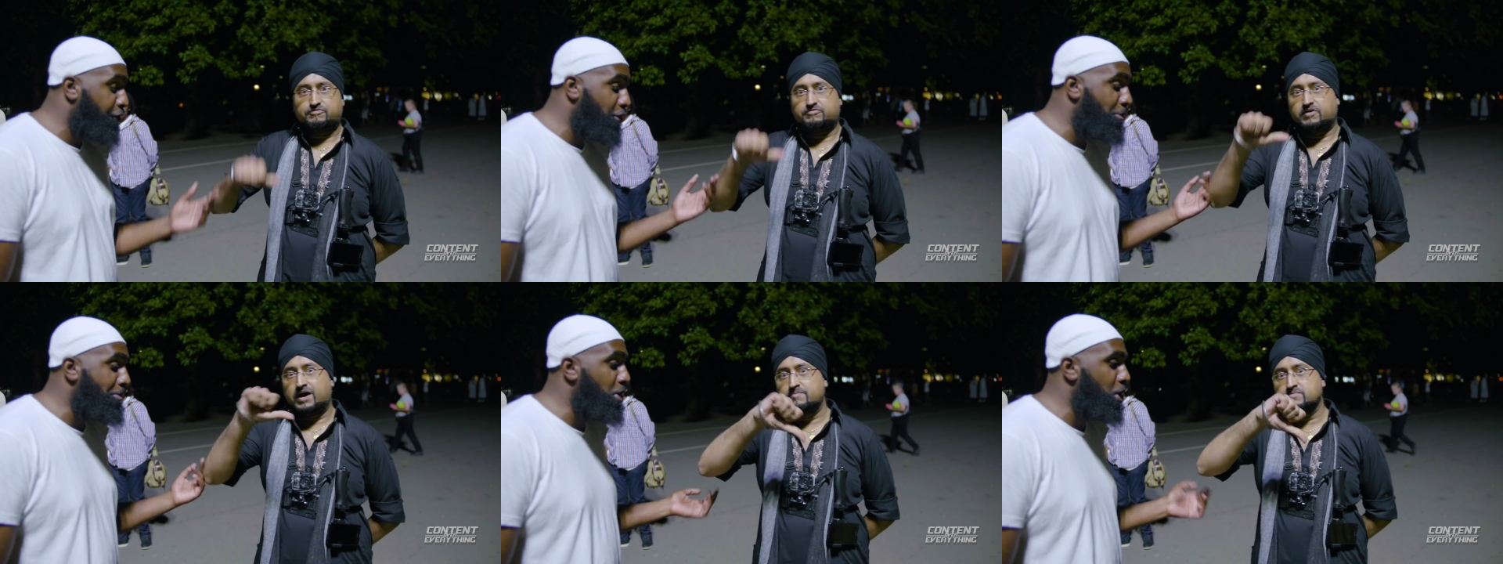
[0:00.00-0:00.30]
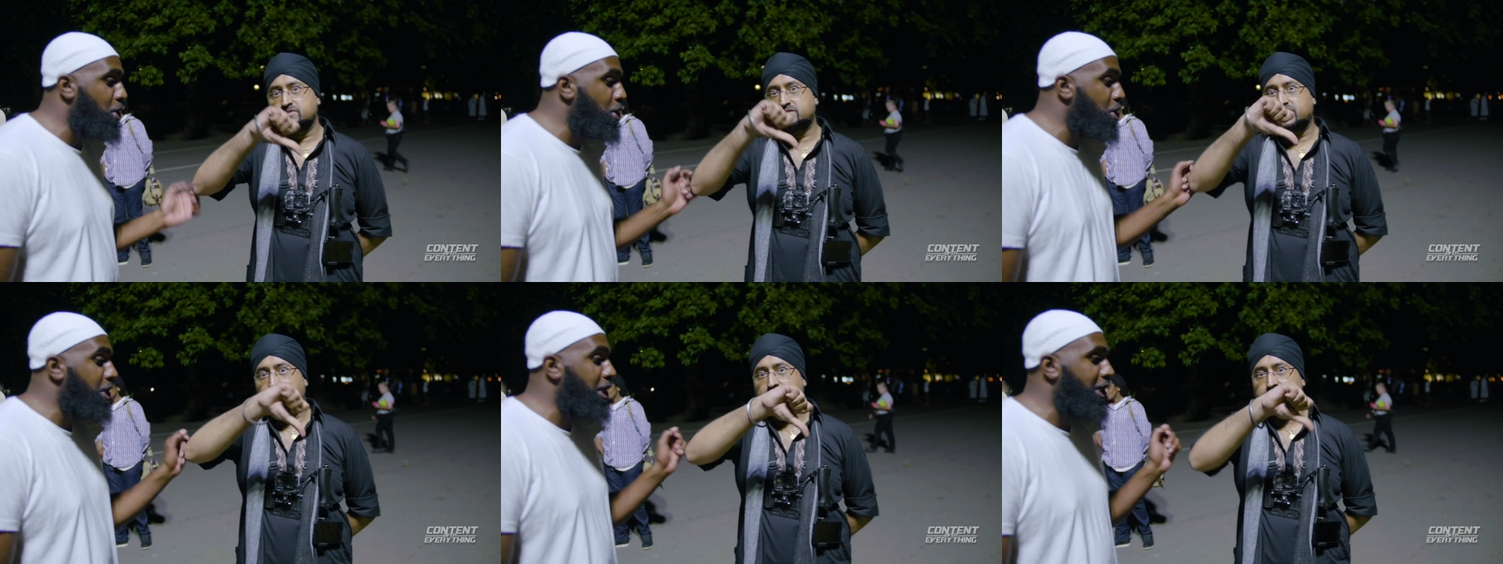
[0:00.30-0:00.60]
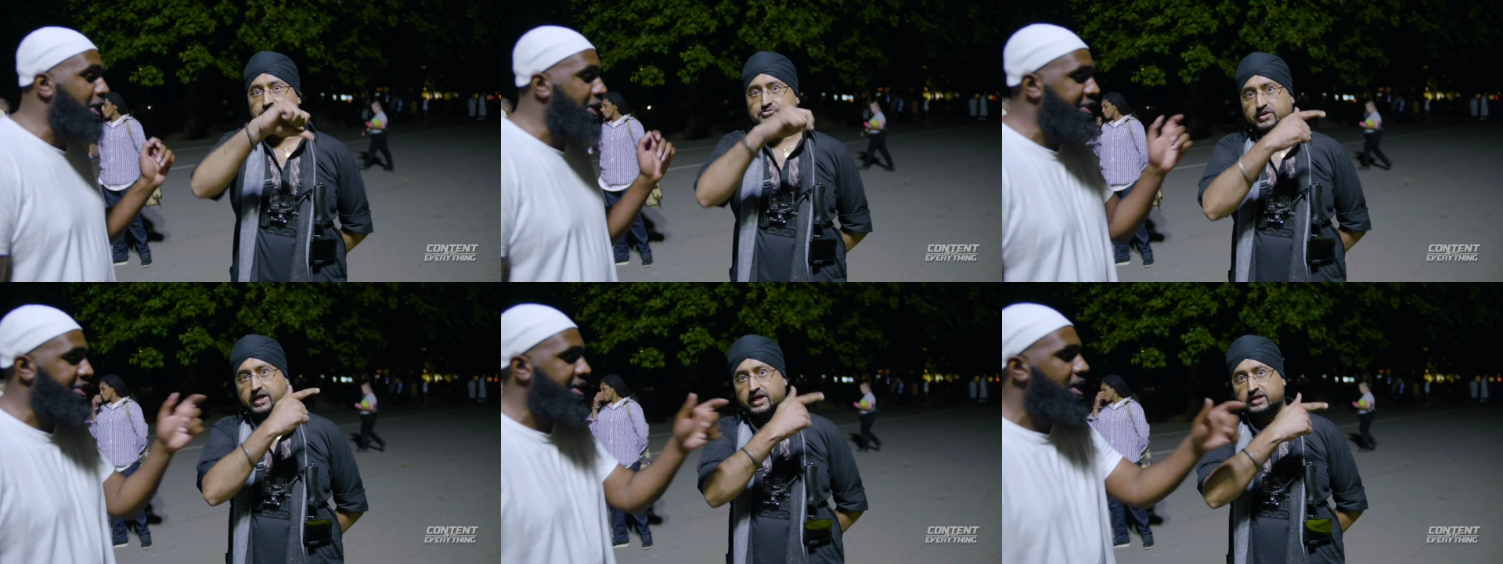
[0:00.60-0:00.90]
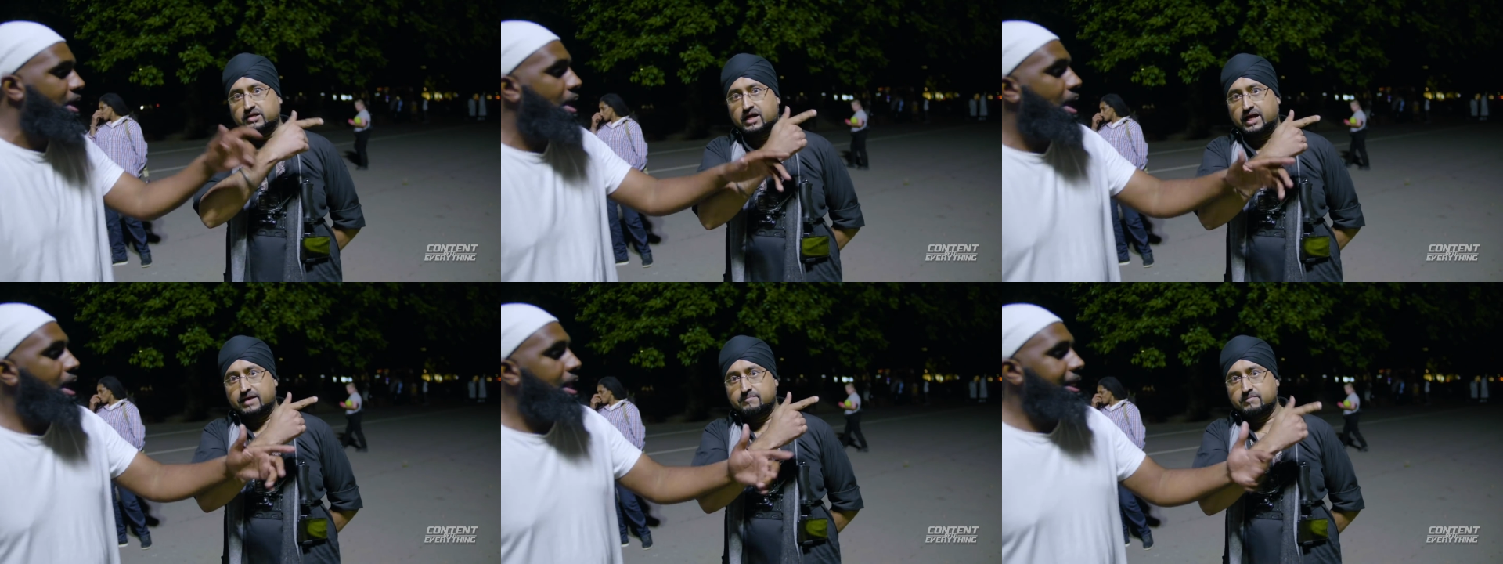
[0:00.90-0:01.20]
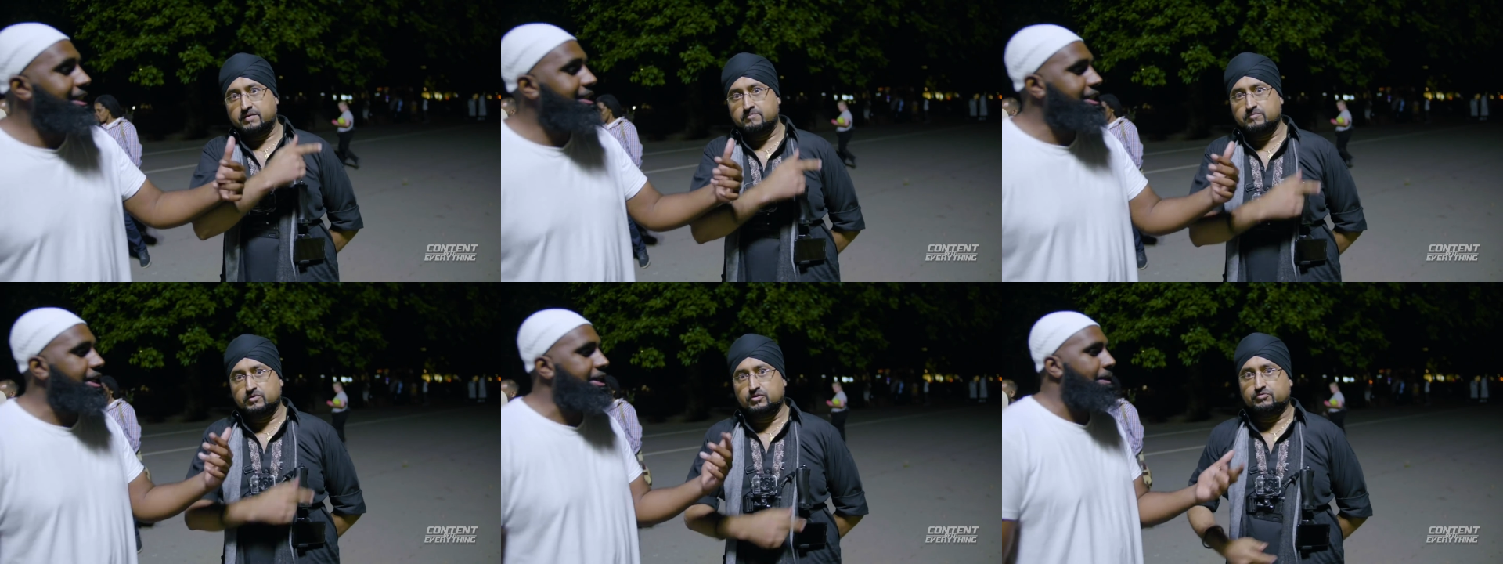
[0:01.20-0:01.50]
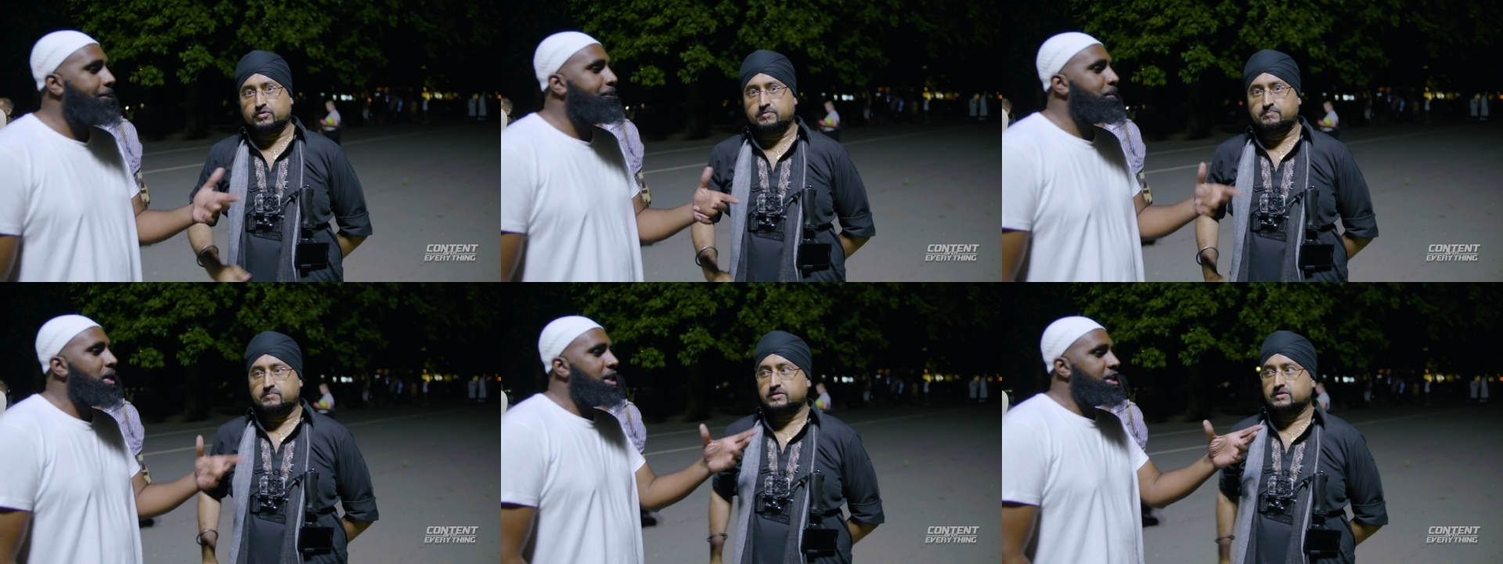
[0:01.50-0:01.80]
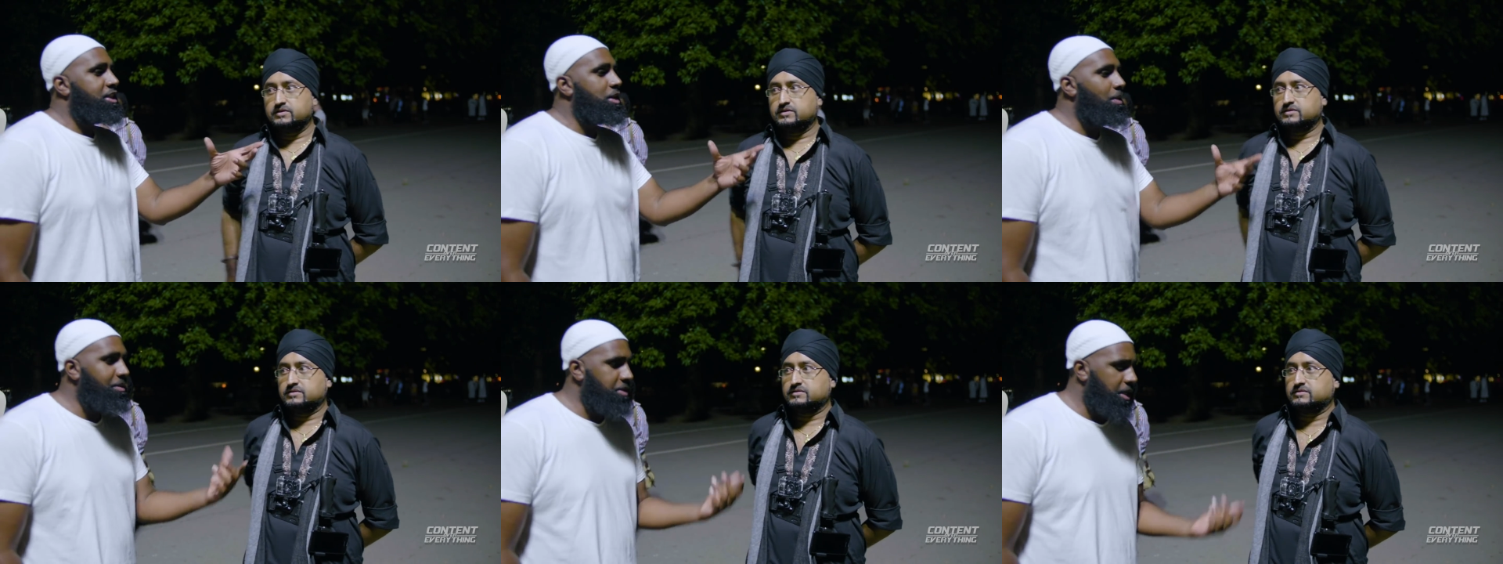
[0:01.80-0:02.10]
Speaker 1: football. Thumbs down for that guy. Man. Listen, So
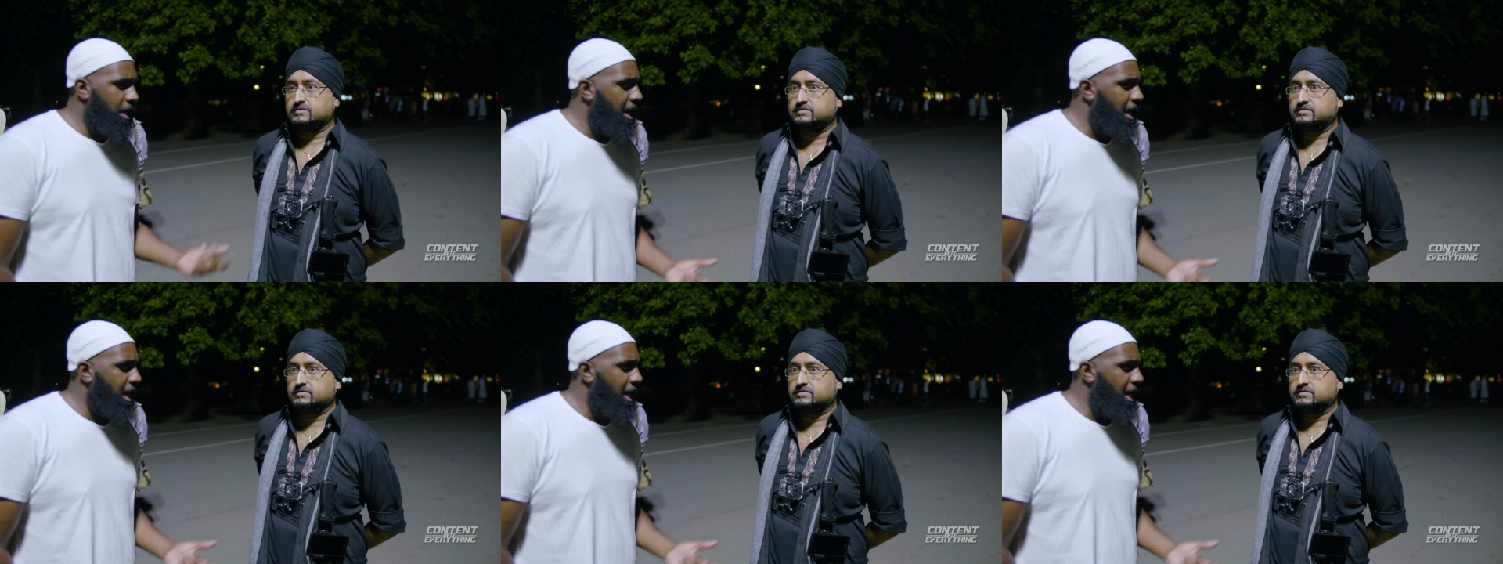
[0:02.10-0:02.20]
what?